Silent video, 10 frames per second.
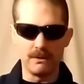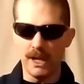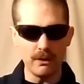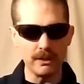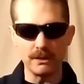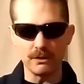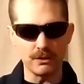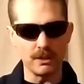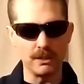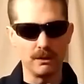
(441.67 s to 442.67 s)
airing their
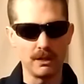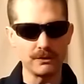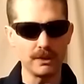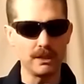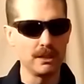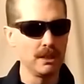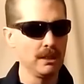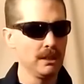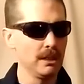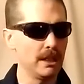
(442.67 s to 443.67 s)
dirty laundry
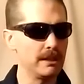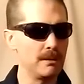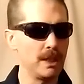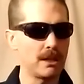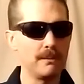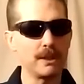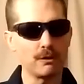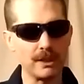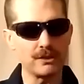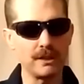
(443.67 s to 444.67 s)
and then becoming
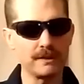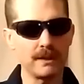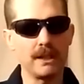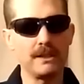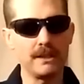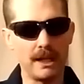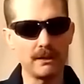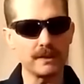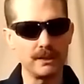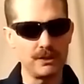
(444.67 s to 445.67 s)
Christians and then
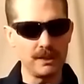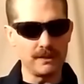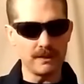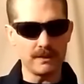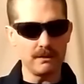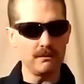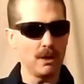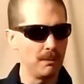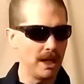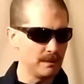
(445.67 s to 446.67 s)
denouncing Jesus.
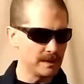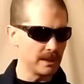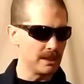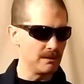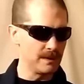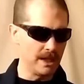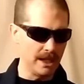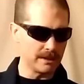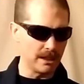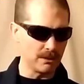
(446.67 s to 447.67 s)
Obama said he was the
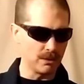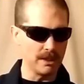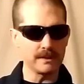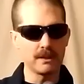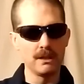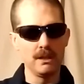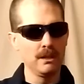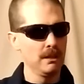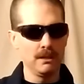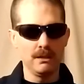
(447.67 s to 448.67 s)
Antichrist.
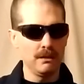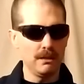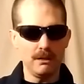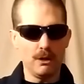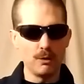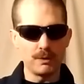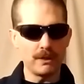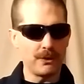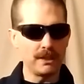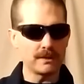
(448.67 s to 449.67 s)

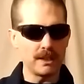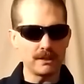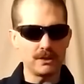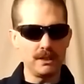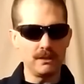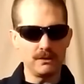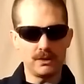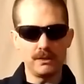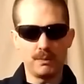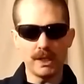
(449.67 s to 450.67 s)
Oprah thinks that she,
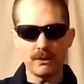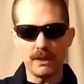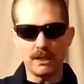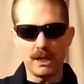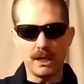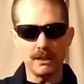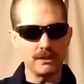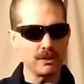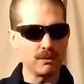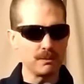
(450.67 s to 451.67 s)
she's bigger than God
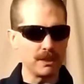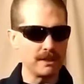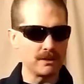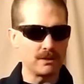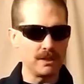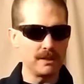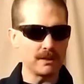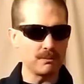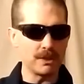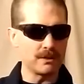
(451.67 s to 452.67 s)
and she replaces
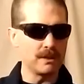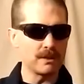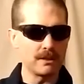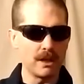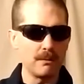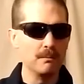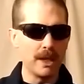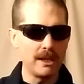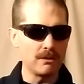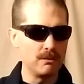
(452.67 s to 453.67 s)
Jesus, but she's a dumb
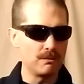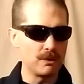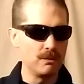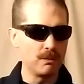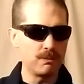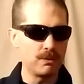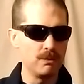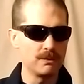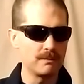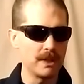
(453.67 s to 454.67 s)
maid who, who,
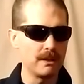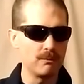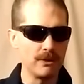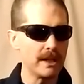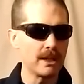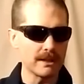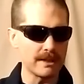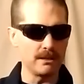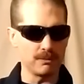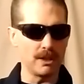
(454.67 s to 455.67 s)
who's been reading a
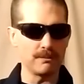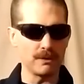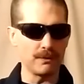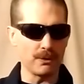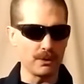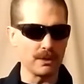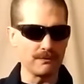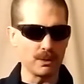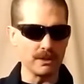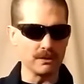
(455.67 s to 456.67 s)
teleprompter for
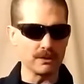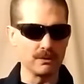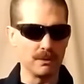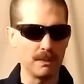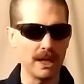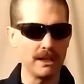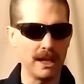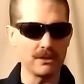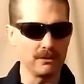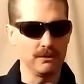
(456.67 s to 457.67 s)
34 years who's a Maya
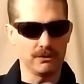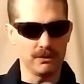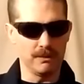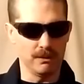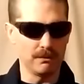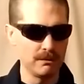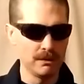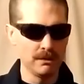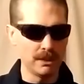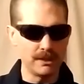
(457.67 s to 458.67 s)
Angelou tribute.
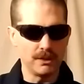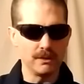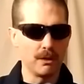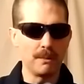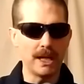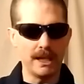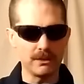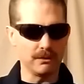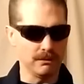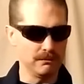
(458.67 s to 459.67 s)
And she's no Maya
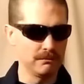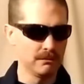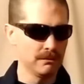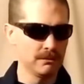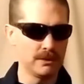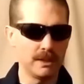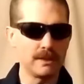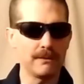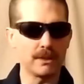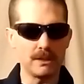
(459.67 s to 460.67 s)
Angelou. She doesn't
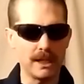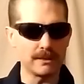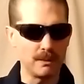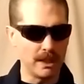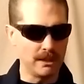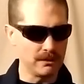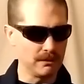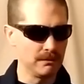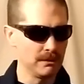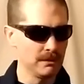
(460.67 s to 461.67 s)
have a class of Maya
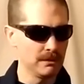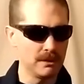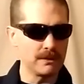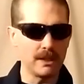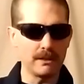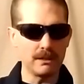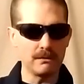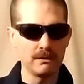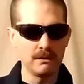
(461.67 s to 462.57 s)
Angelou. You understand that?